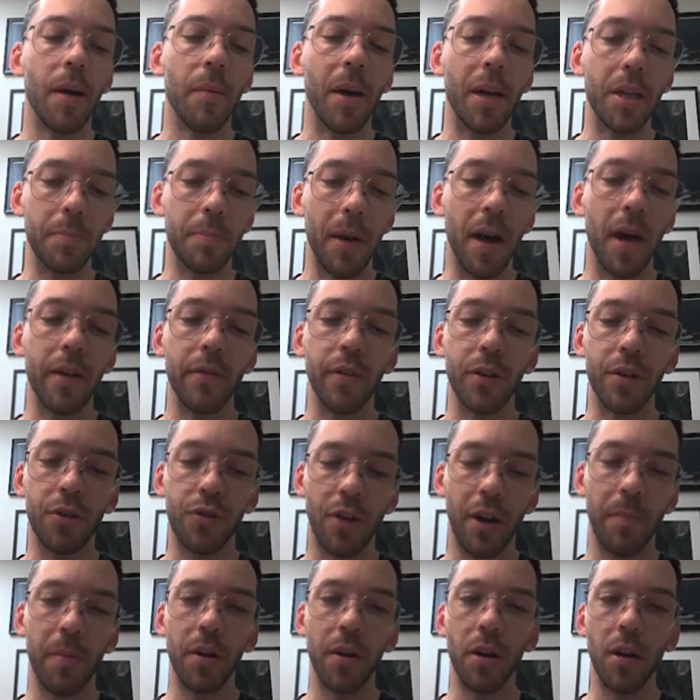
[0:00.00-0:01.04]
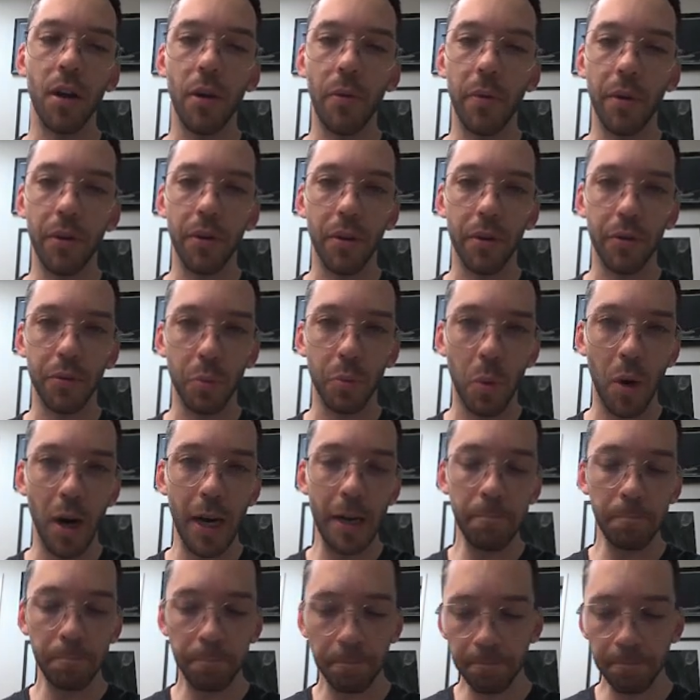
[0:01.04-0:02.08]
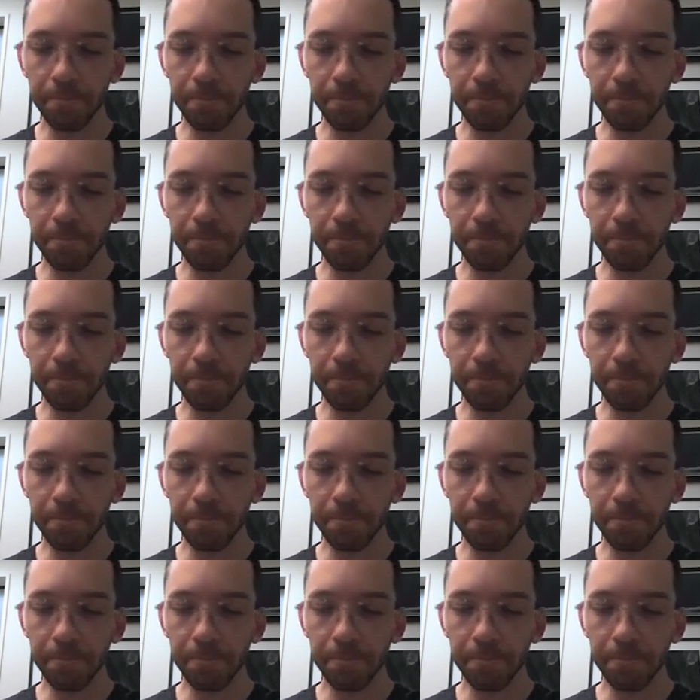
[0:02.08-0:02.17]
as part of its treatment. No one knows why,